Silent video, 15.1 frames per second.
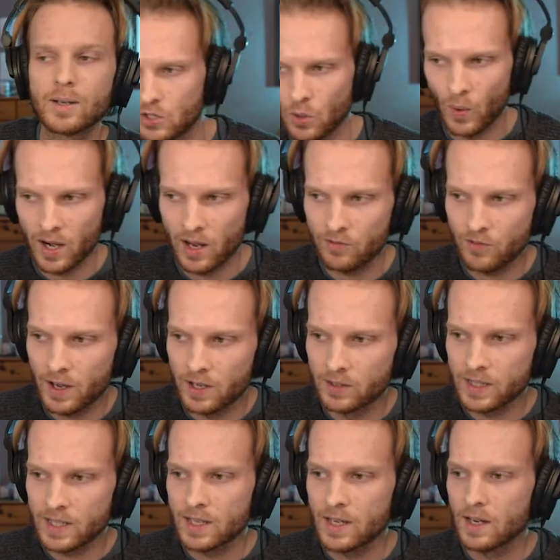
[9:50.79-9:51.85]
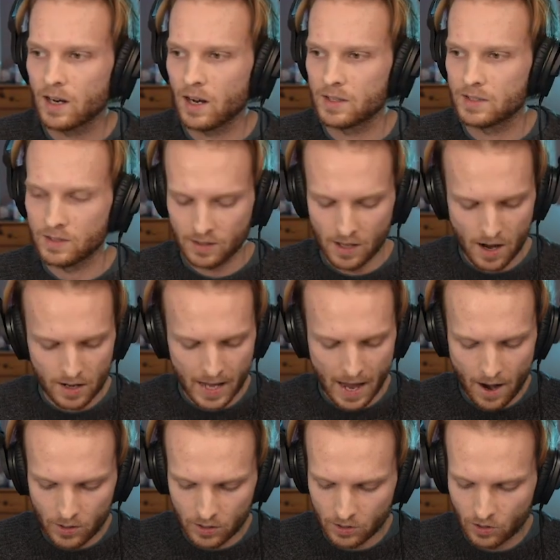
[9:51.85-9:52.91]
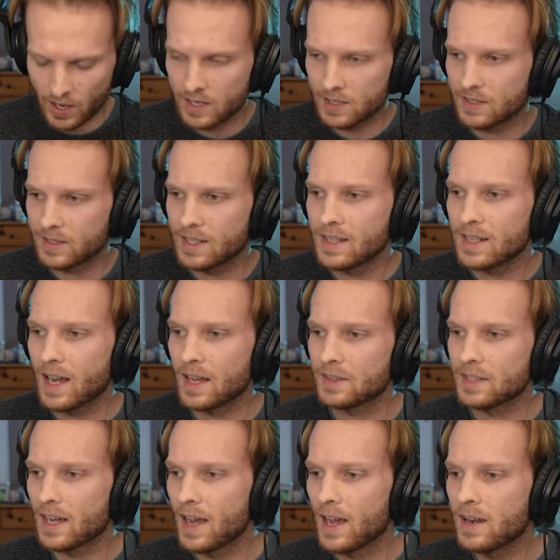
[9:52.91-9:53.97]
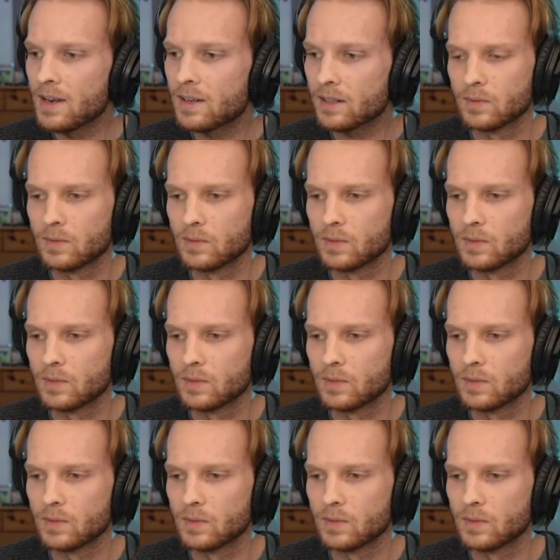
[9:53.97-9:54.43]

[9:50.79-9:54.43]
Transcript: So when I finally console log out greatest key at the end,